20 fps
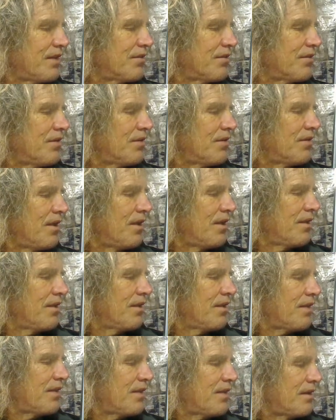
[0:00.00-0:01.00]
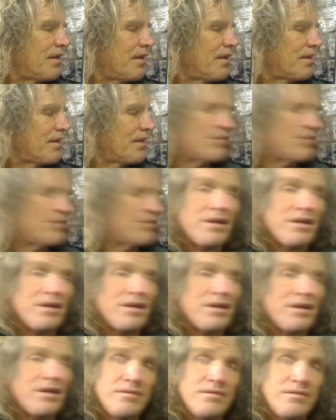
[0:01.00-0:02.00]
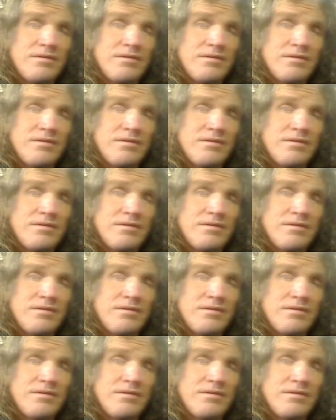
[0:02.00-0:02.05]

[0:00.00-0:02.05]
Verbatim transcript: though, that electron